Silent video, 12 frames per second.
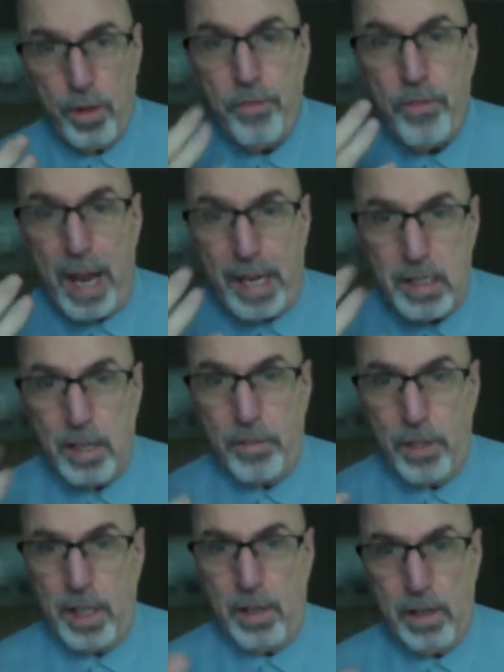
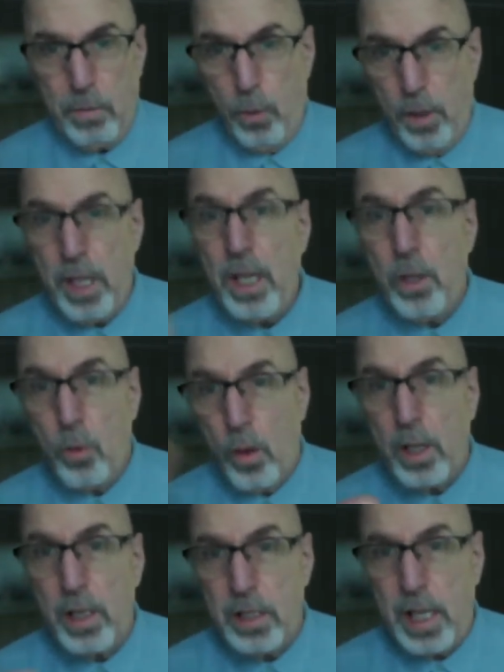effectively within an
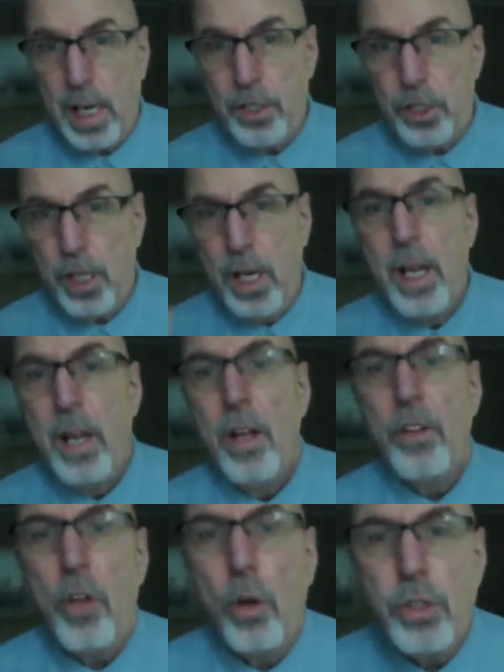organization.
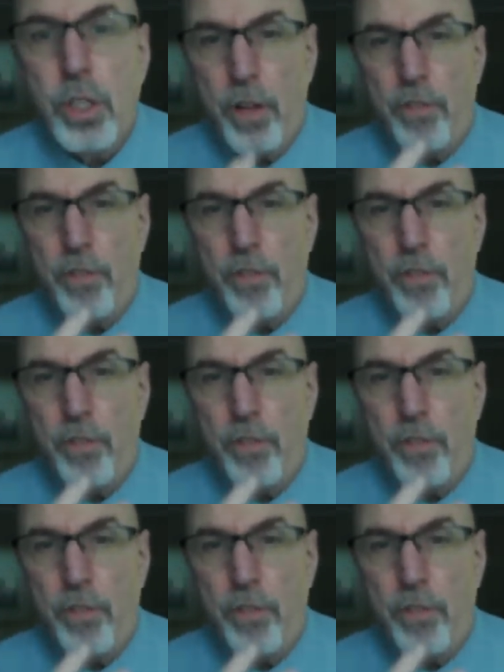Those are the